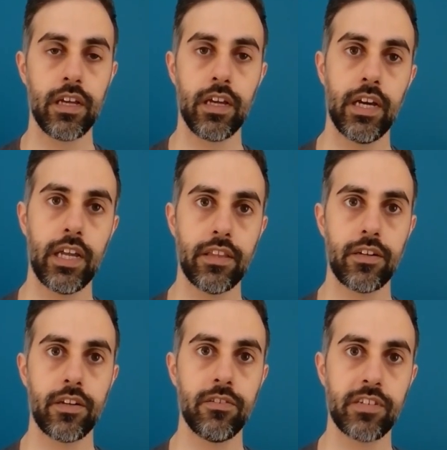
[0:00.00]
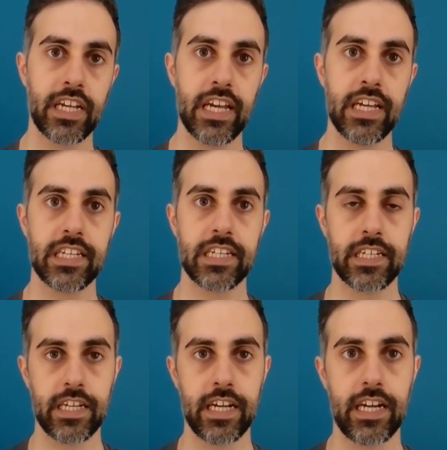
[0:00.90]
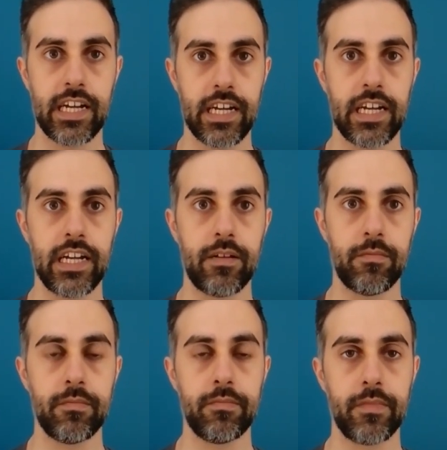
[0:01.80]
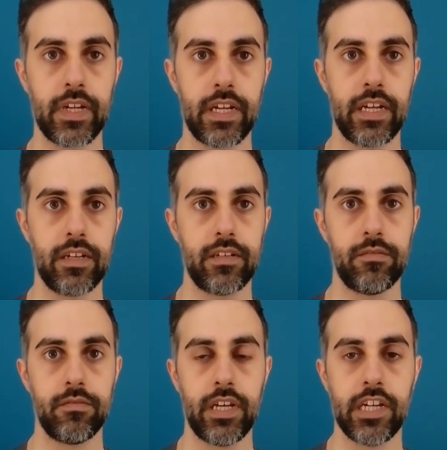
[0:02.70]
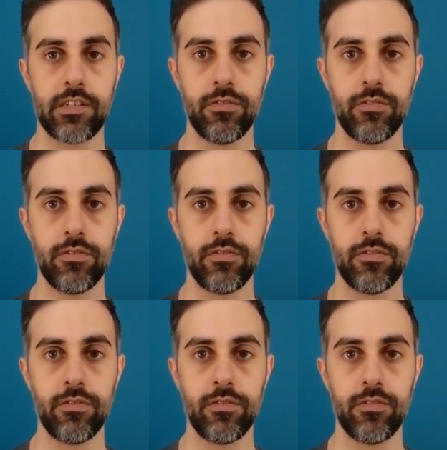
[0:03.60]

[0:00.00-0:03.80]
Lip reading: Another use case has to